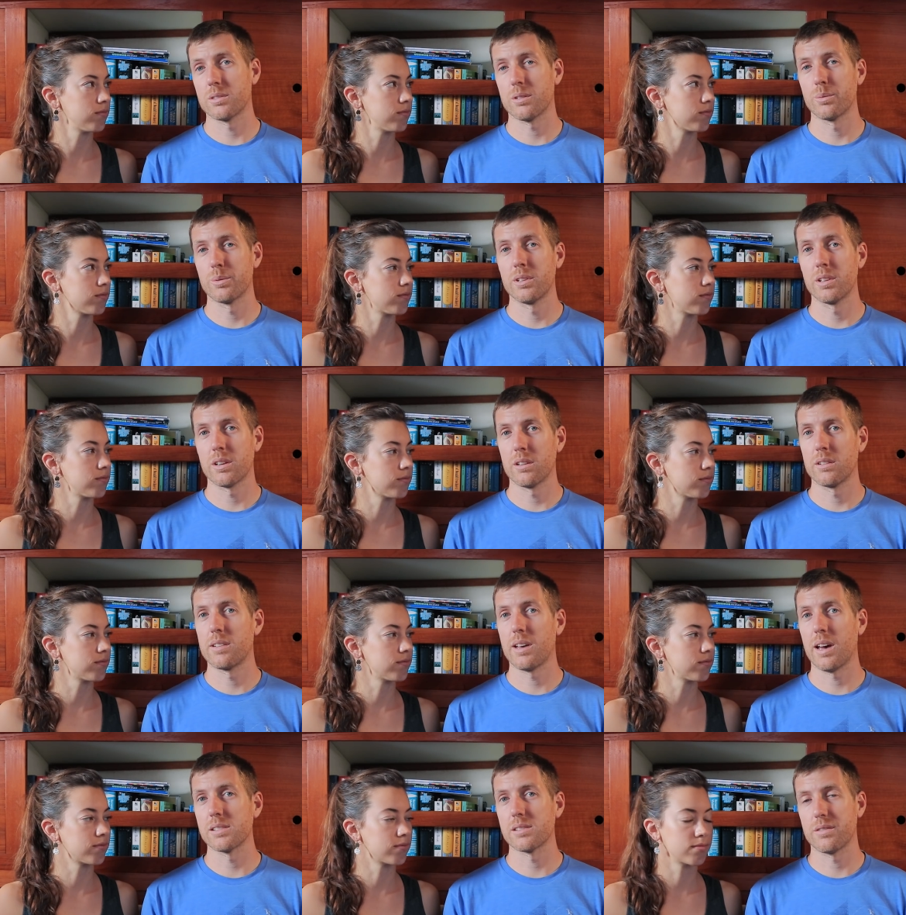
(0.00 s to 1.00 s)
Speaker 1: a really good
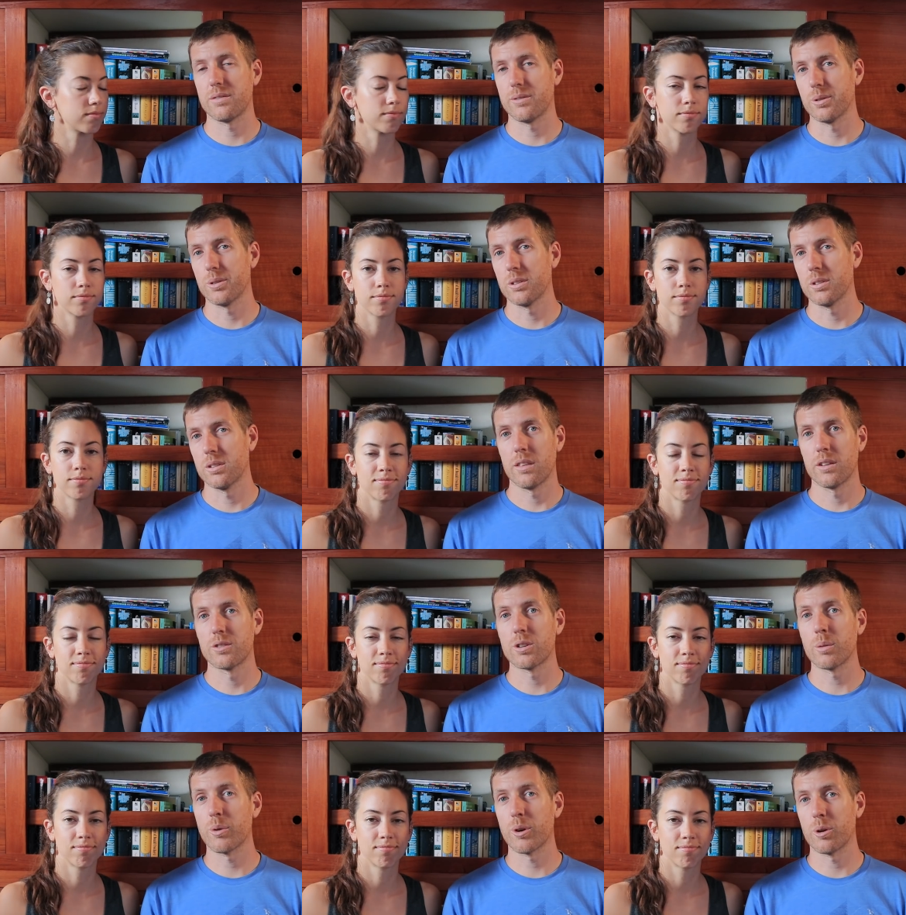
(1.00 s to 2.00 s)
test for the
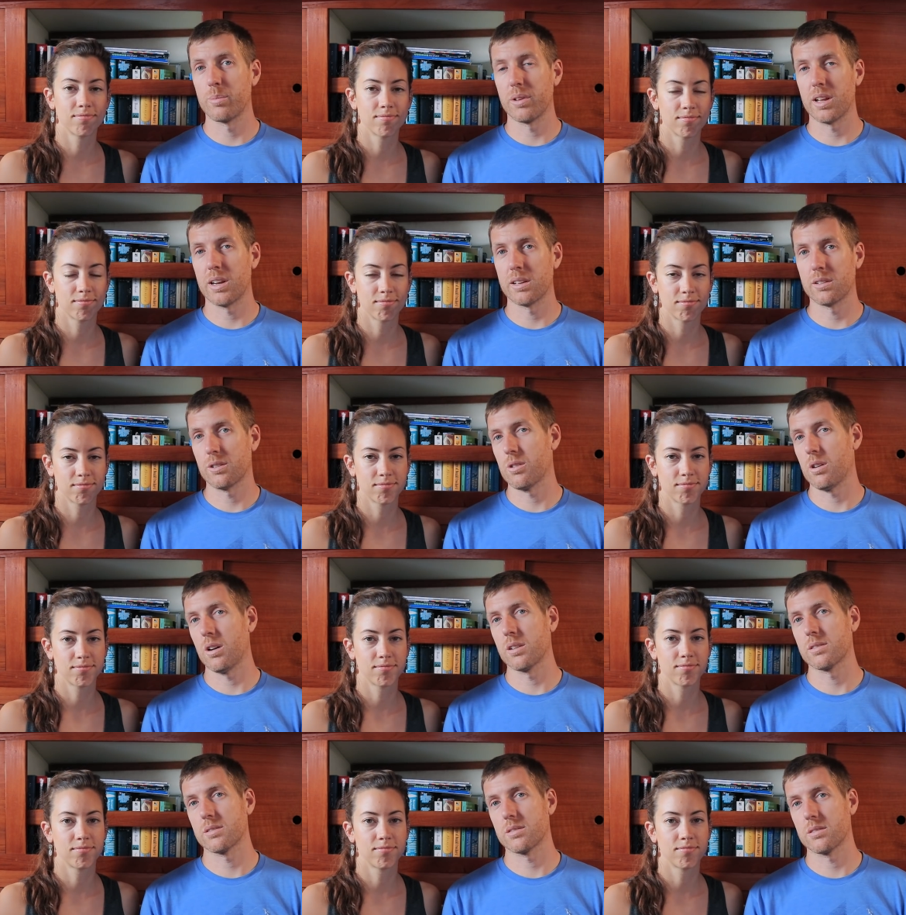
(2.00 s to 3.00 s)
trip we were planning to
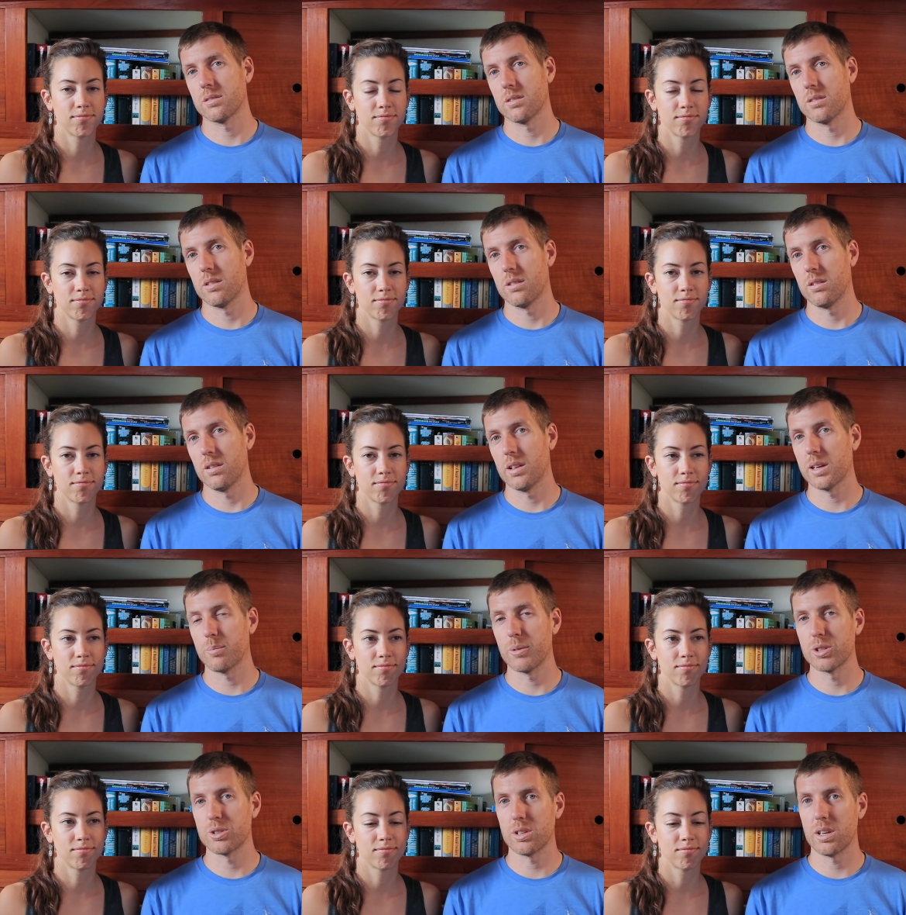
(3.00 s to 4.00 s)
cross Lake
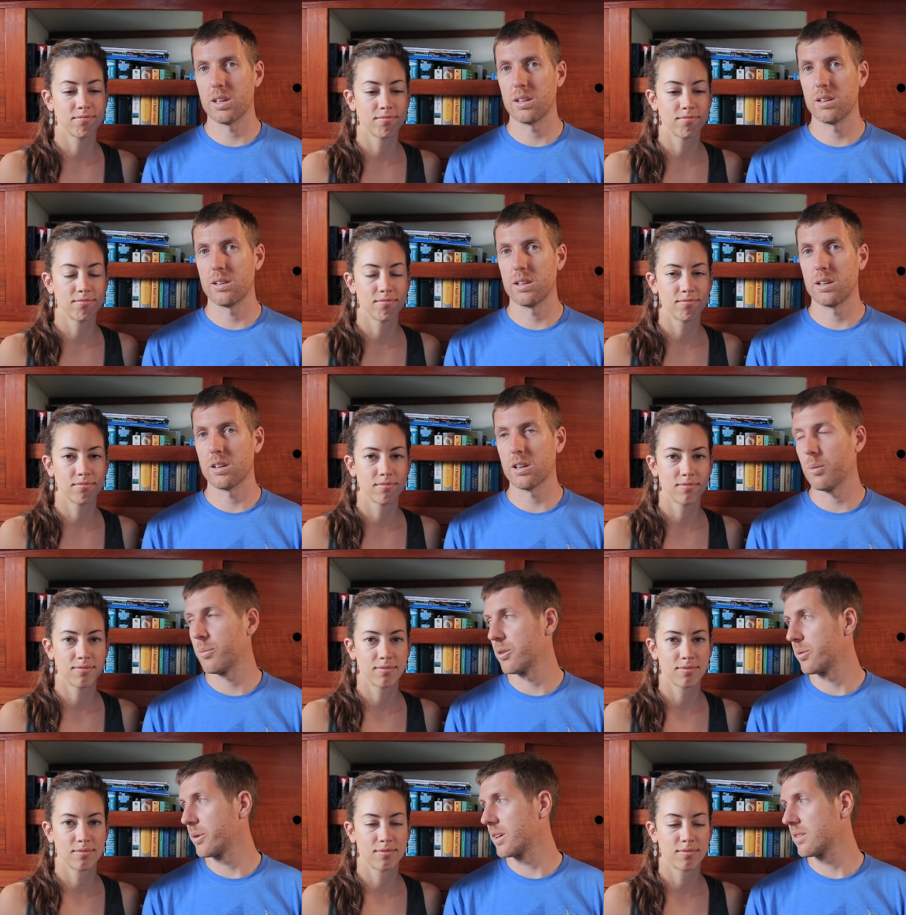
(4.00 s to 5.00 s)
Michigan in a
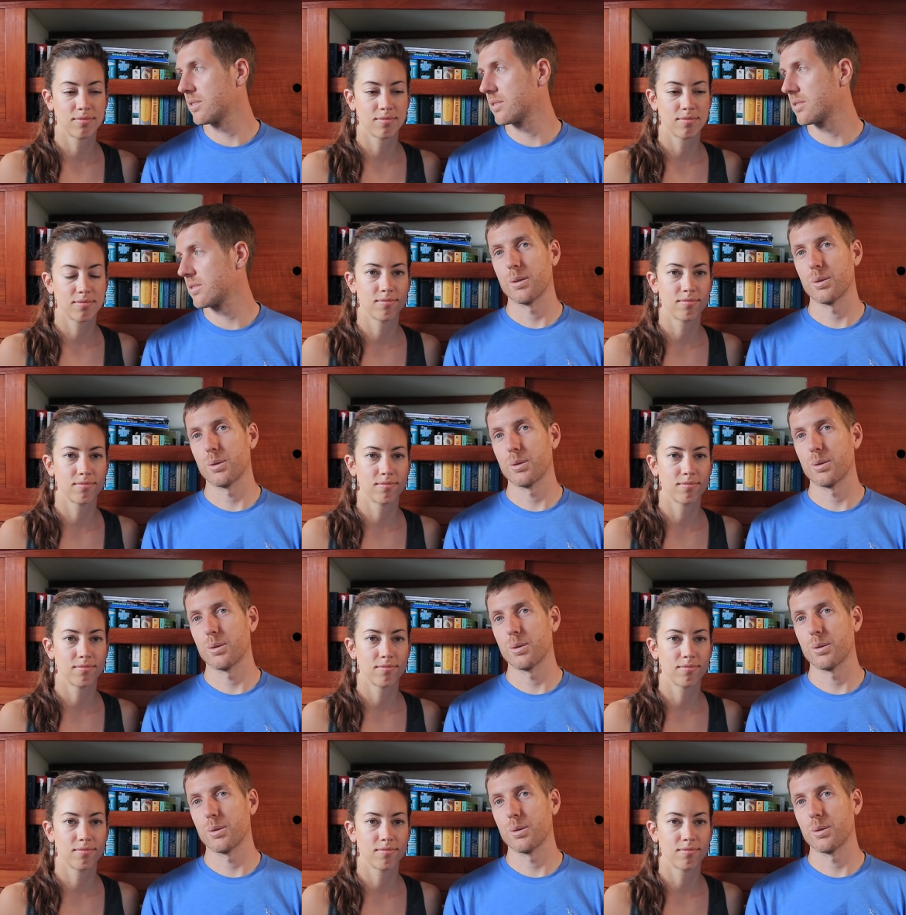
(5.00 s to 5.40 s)
couple of weeks.